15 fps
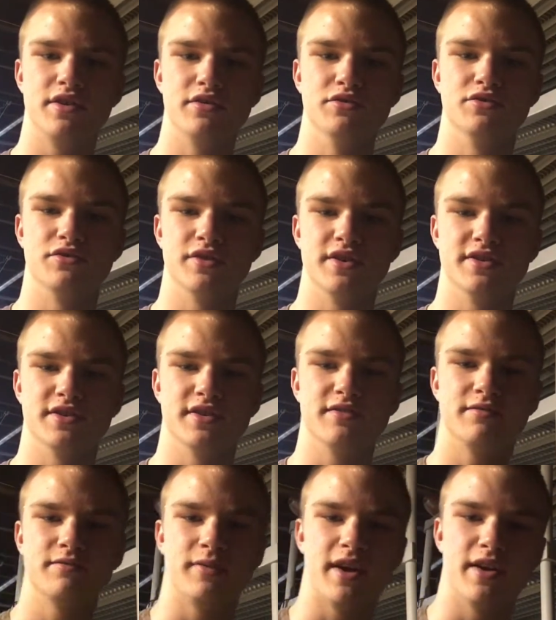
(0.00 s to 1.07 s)
huge
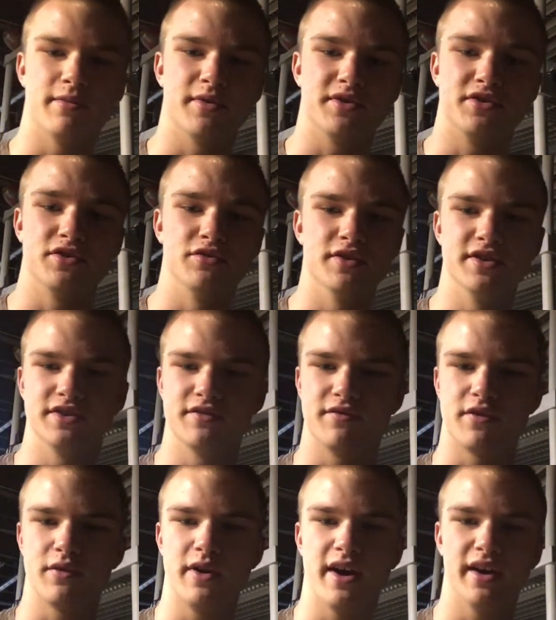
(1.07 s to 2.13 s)
reason, my number 2 reason
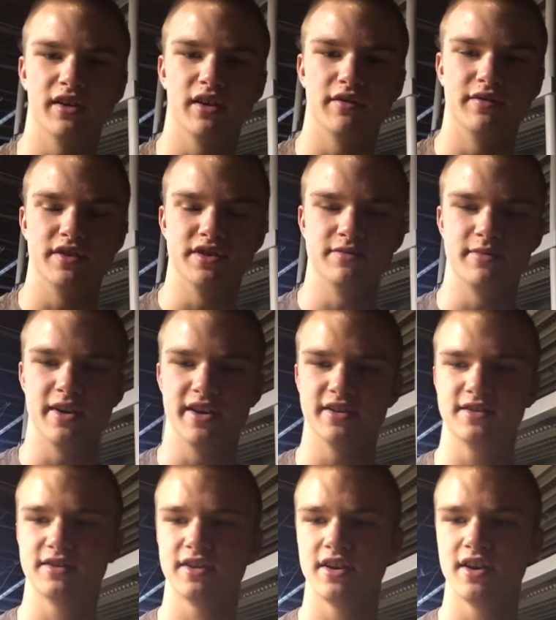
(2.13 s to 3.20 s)
for why I love these
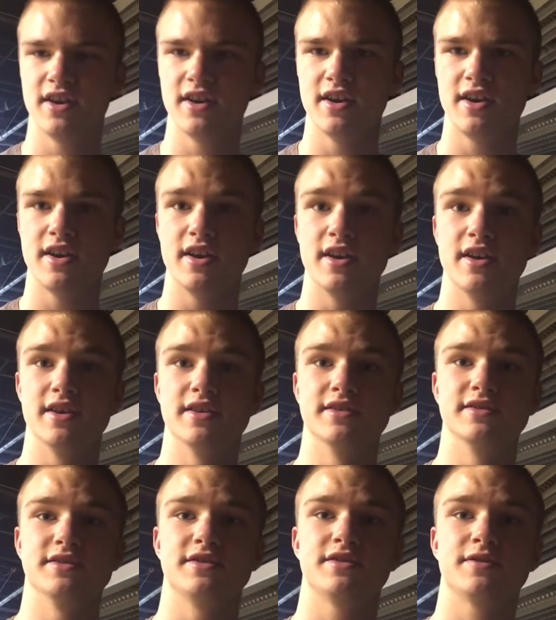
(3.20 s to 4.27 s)
baits,
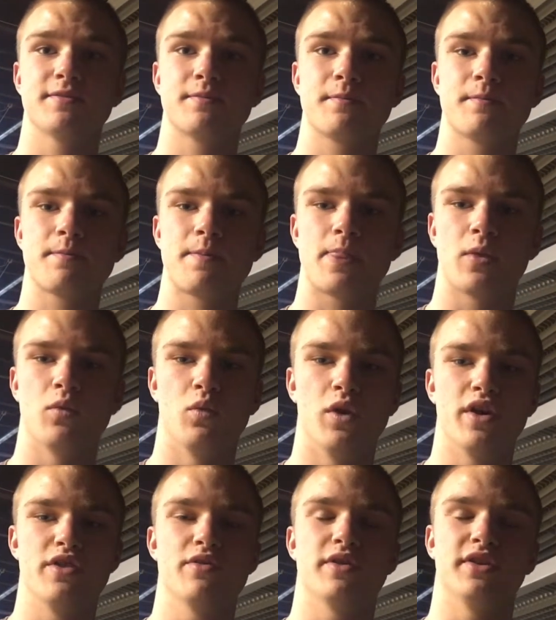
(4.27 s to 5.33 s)
is
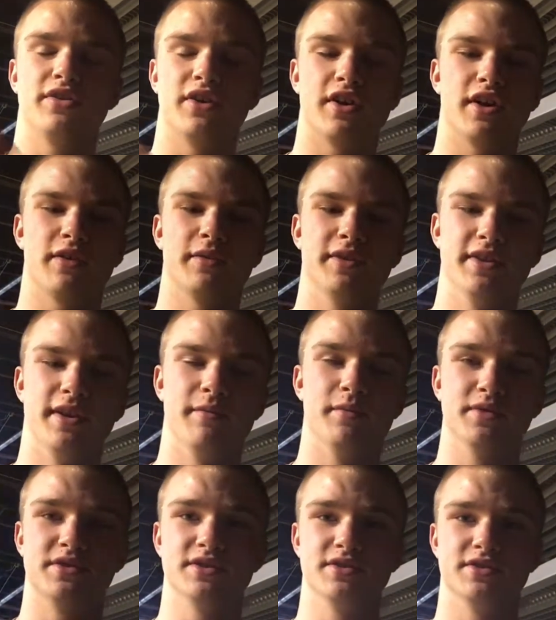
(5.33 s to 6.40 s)
what you can target with them,
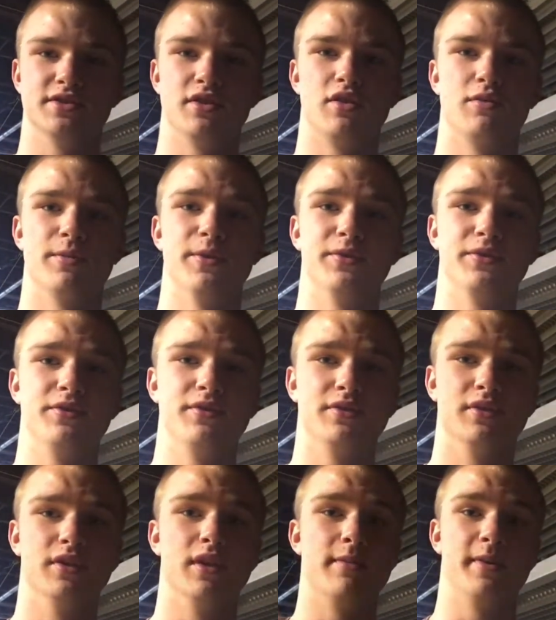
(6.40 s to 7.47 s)
which is almost
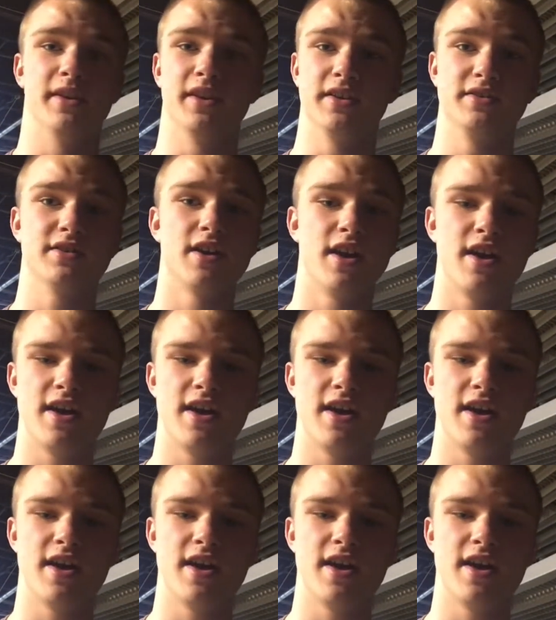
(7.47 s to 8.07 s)
limitless.